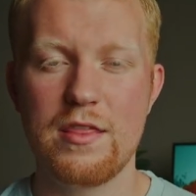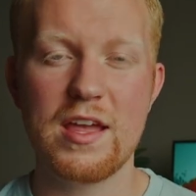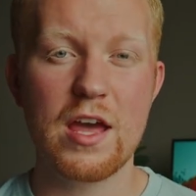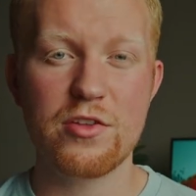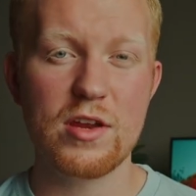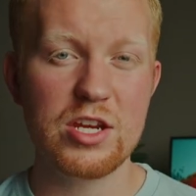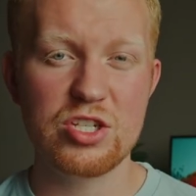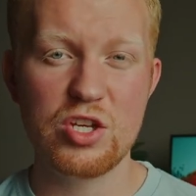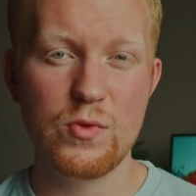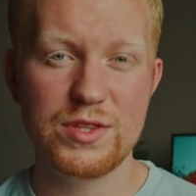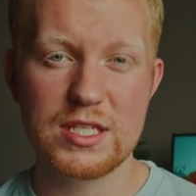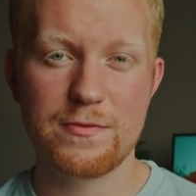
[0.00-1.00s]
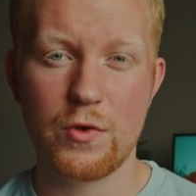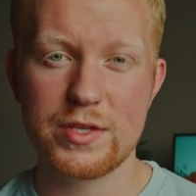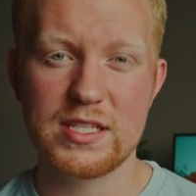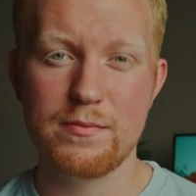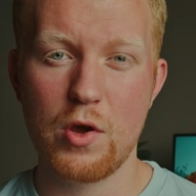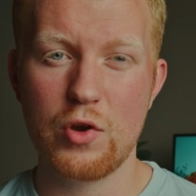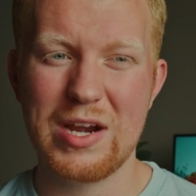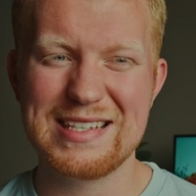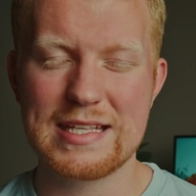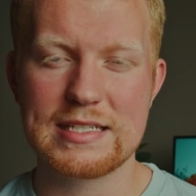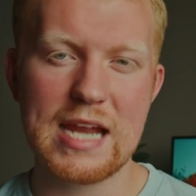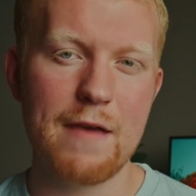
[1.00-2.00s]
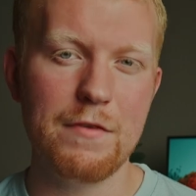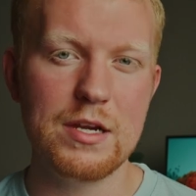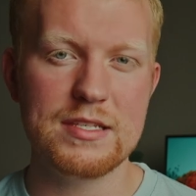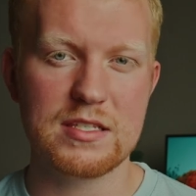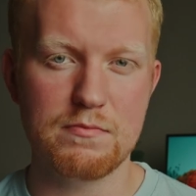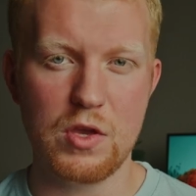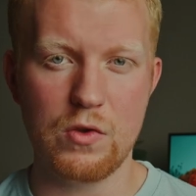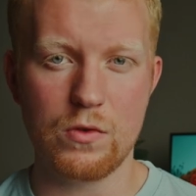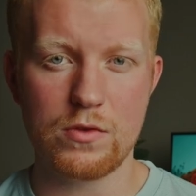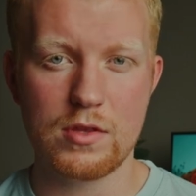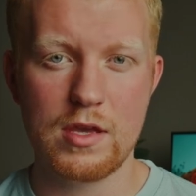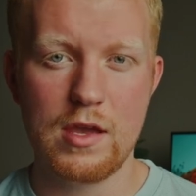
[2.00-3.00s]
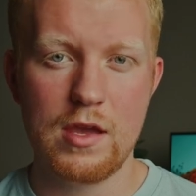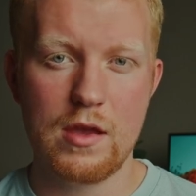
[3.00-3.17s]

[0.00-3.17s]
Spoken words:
The other issue with this focusing motor is it's not very smooth.